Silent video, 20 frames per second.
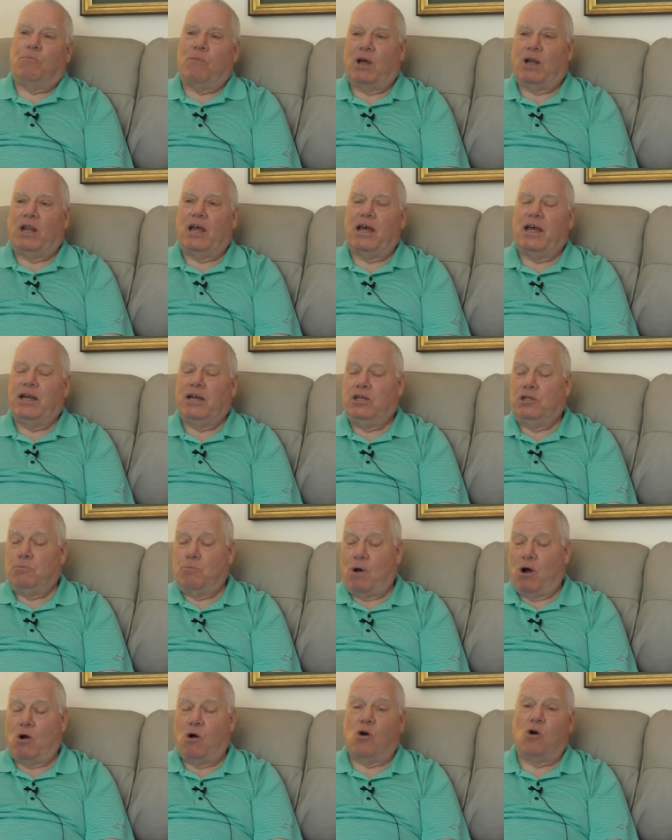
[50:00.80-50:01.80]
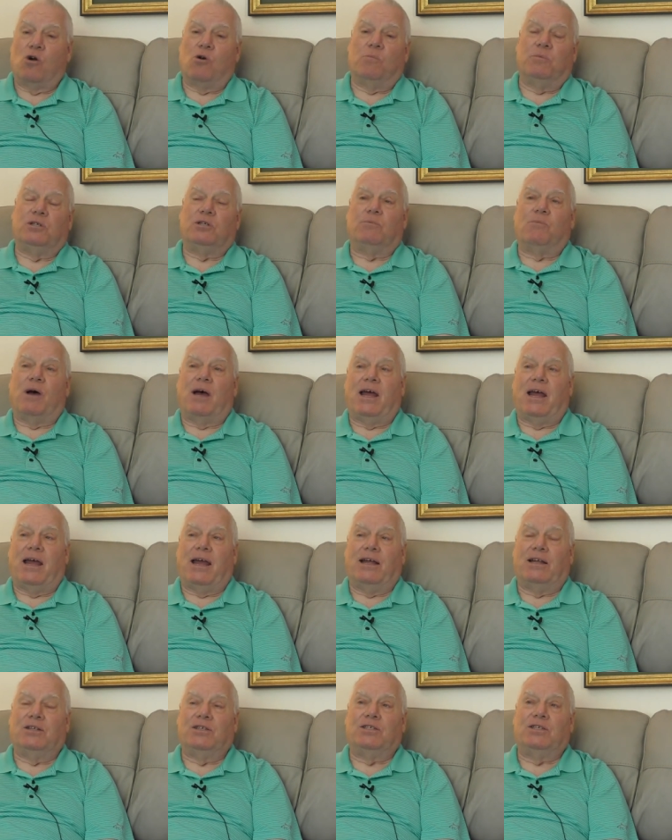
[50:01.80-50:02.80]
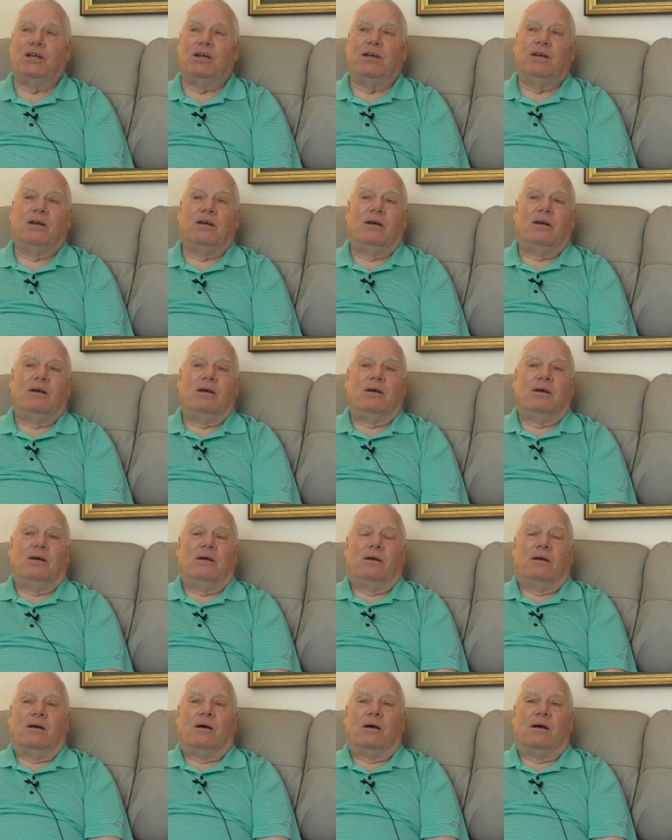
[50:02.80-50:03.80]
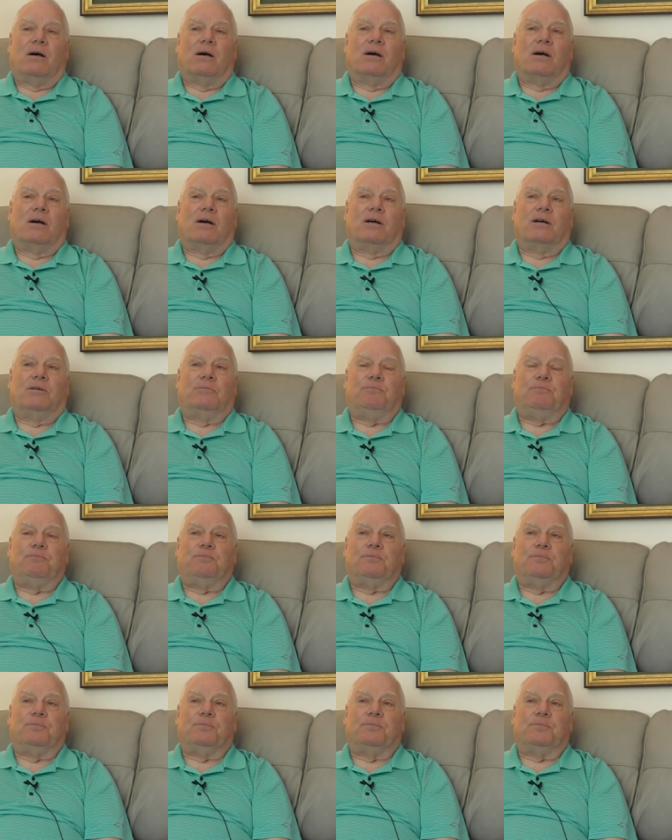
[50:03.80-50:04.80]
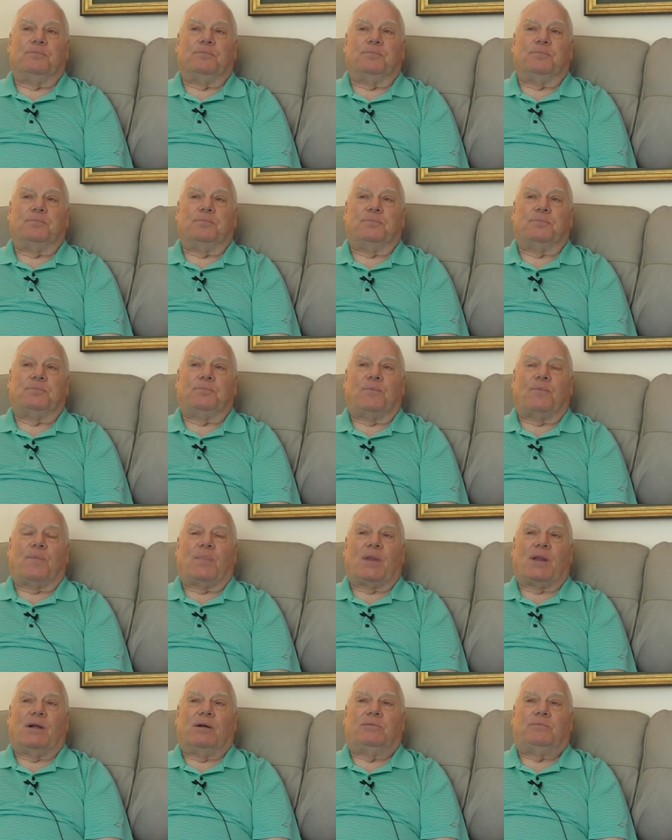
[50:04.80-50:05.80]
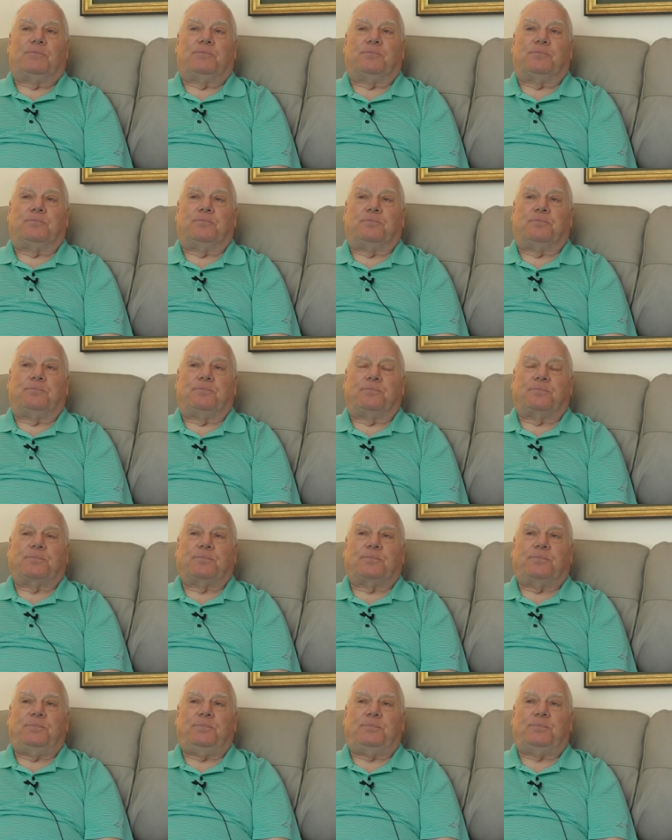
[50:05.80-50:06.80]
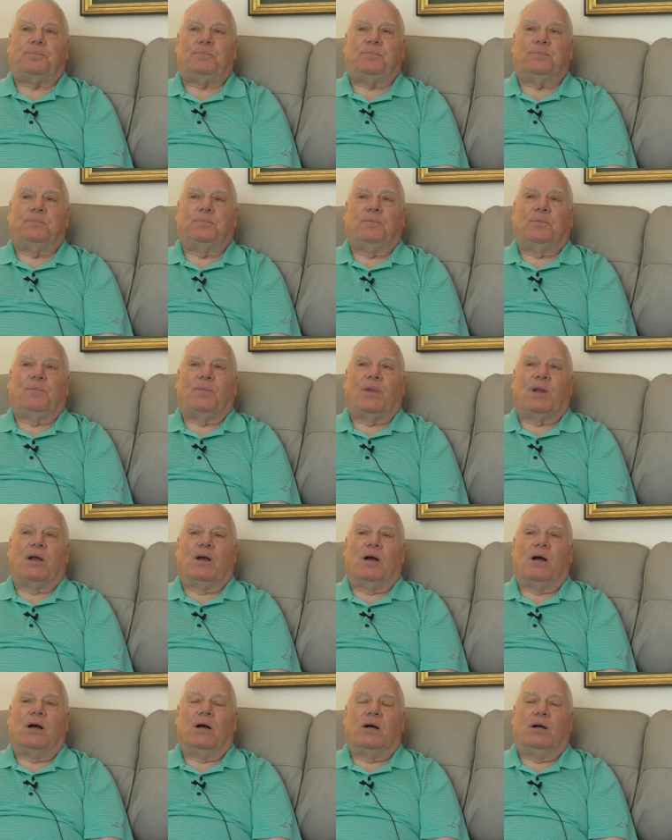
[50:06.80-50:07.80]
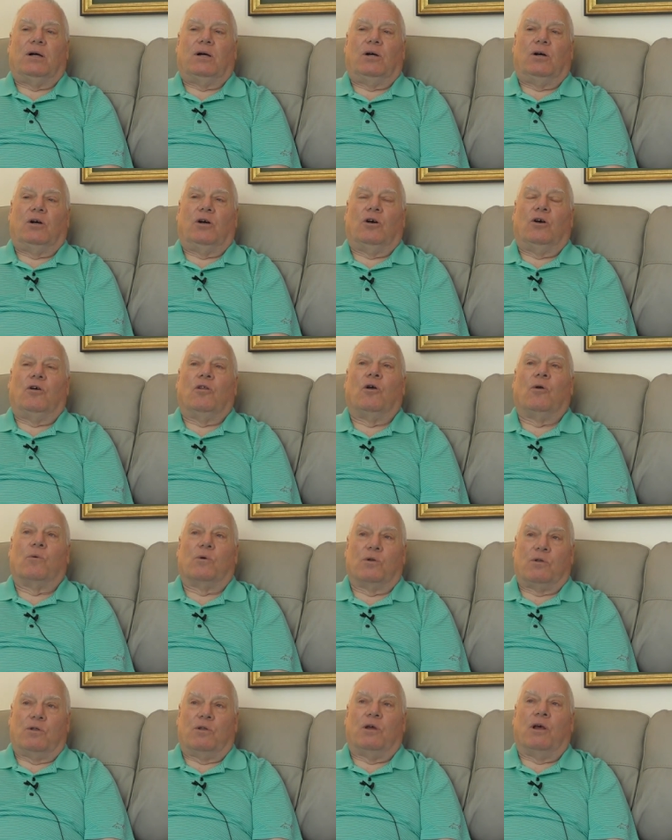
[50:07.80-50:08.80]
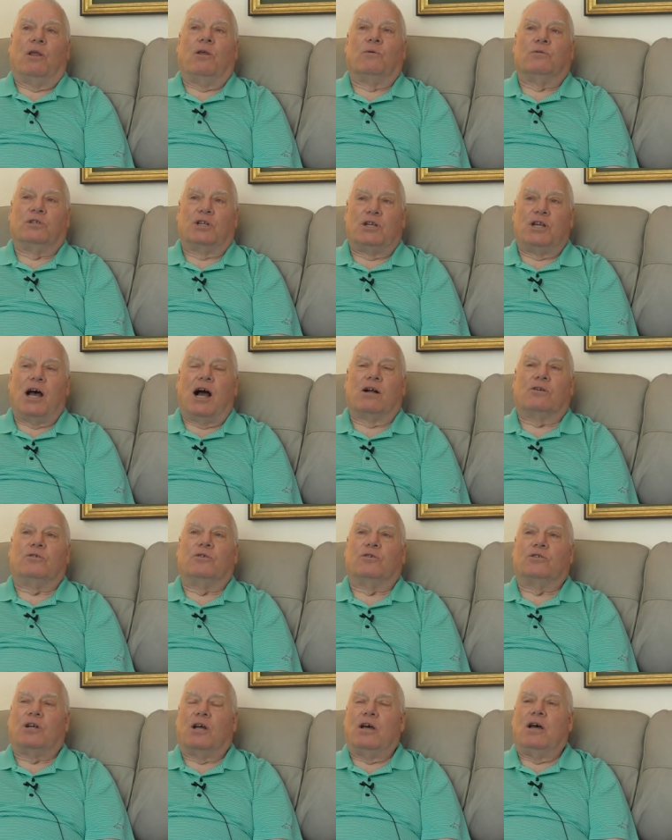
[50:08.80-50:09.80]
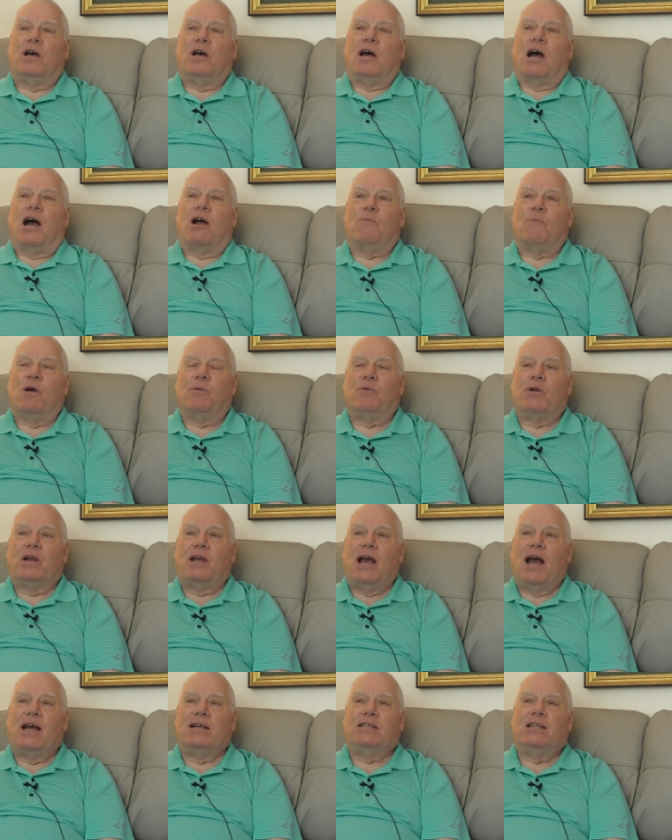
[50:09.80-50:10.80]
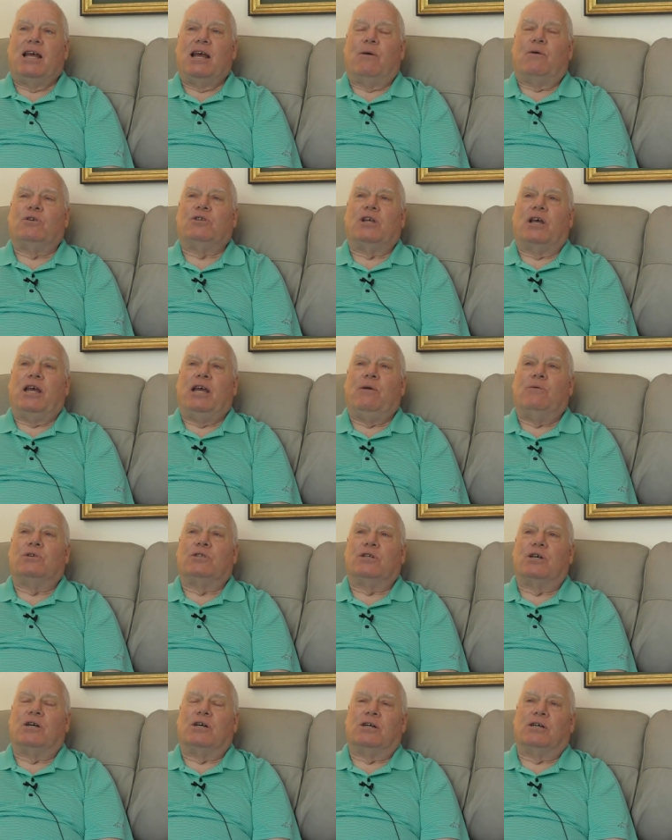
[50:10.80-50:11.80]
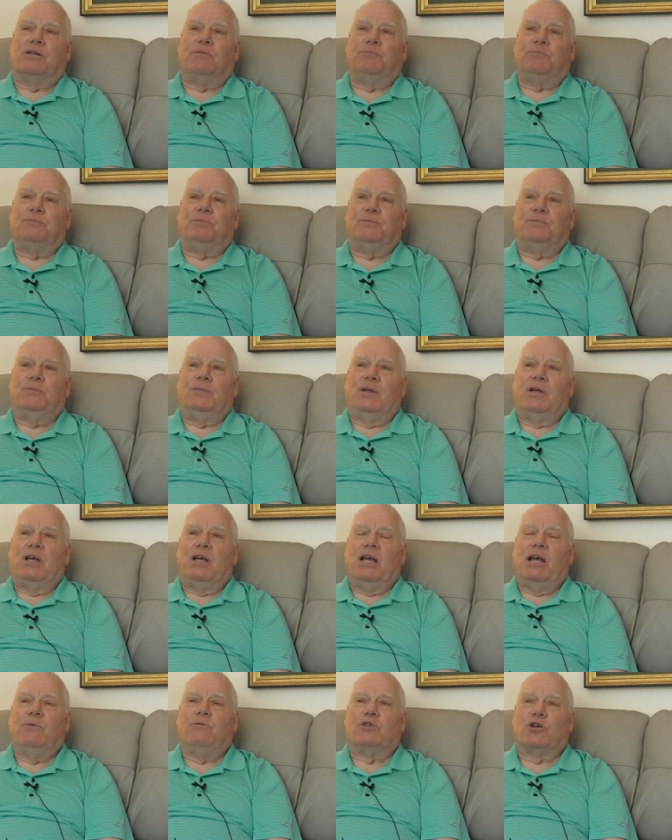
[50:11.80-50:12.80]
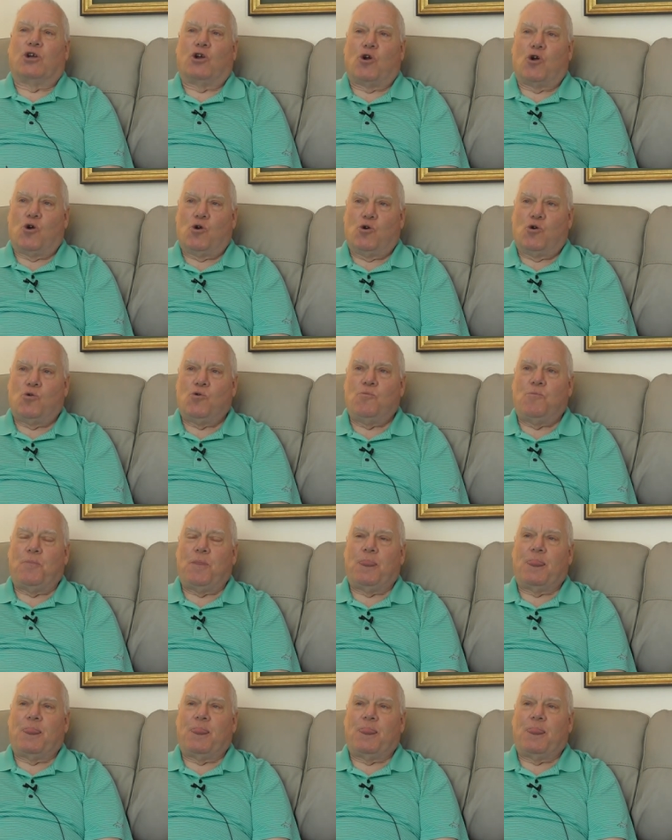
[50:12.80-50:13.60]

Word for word: my legs, my arms, my hands. Uh, well, who treated you there? Was, uh, was, there a combat nurse or were there uh, there were doctors? There was a doctor. I remember the guy's name. Was, he was a he was a colonel,